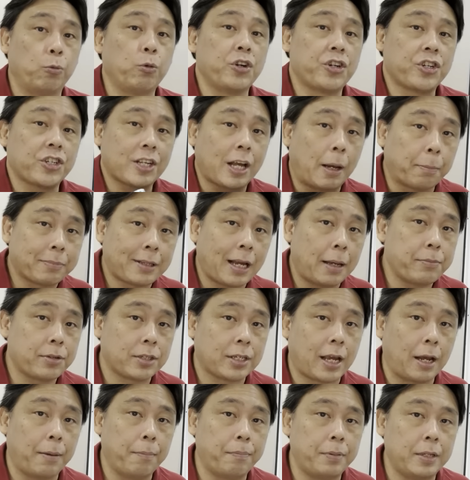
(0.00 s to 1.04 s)
which sometimes
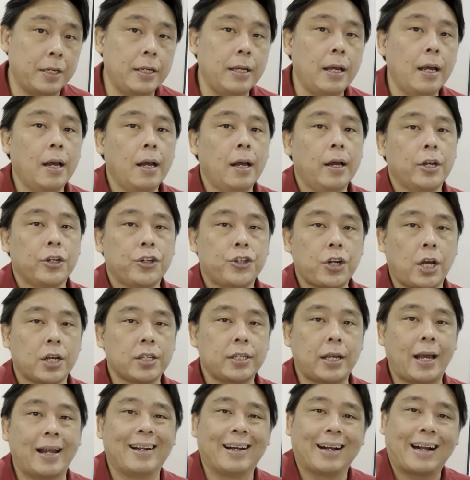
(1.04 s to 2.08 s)
can be
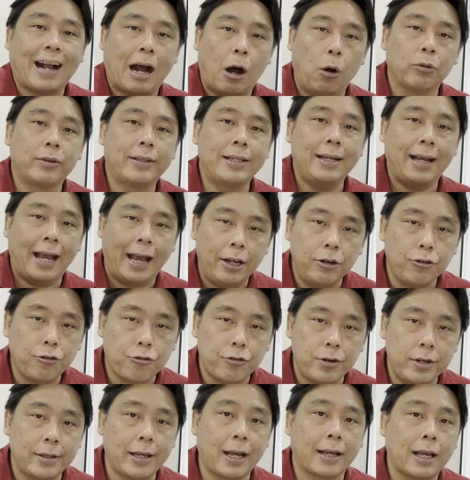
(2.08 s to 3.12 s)
just an accounting
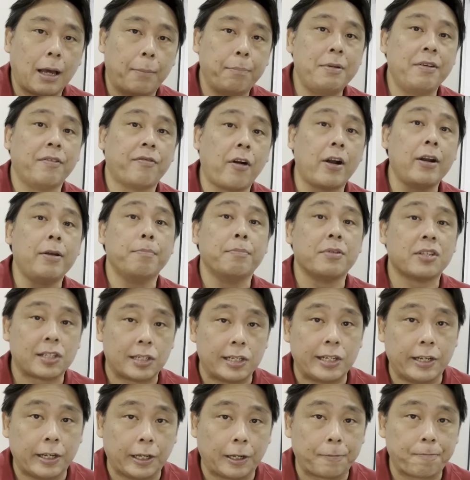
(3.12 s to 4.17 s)
entry that can be very
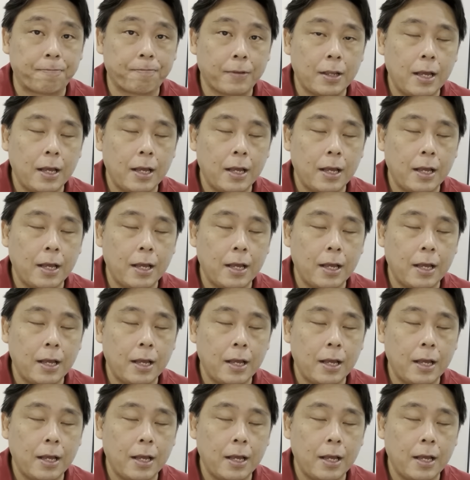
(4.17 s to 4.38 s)
misleading.